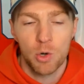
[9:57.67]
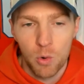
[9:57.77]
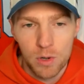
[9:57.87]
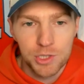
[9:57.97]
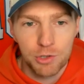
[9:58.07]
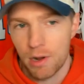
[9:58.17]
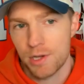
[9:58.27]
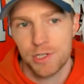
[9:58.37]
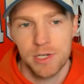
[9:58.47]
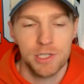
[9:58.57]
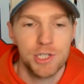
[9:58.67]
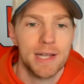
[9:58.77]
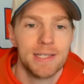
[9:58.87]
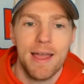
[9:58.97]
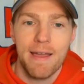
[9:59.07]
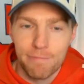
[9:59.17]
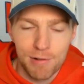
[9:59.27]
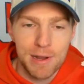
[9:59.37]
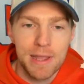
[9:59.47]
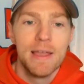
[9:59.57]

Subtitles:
Orange crushing it, checked every